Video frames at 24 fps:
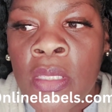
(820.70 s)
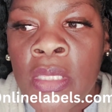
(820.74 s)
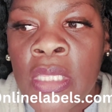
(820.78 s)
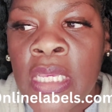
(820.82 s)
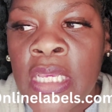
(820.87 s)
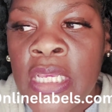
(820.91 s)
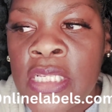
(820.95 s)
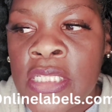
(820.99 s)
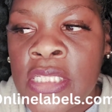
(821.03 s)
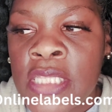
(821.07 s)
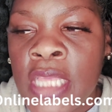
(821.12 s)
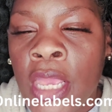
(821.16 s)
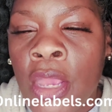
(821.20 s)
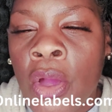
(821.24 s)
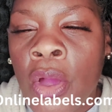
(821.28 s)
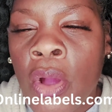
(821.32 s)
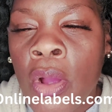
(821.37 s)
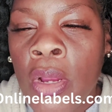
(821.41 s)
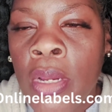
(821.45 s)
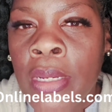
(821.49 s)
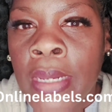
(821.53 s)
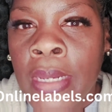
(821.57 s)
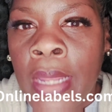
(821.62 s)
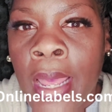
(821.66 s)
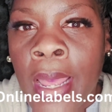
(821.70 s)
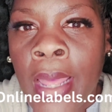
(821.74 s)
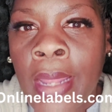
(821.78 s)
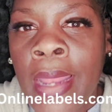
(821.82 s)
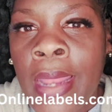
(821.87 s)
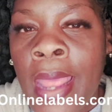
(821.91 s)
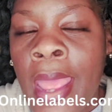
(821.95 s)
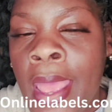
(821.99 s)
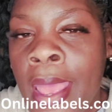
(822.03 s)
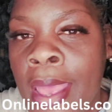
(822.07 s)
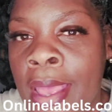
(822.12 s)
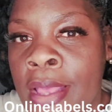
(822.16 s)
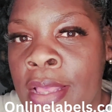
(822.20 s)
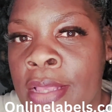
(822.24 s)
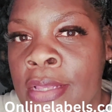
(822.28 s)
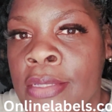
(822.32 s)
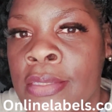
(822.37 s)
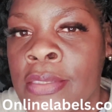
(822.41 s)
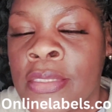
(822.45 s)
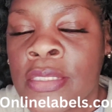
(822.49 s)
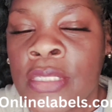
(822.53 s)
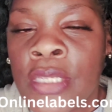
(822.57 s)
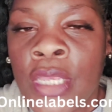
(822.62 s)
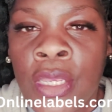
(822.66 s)
things that are not
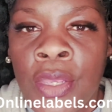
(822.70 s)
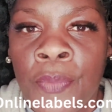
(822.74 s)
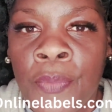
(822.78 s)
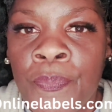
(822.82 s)
as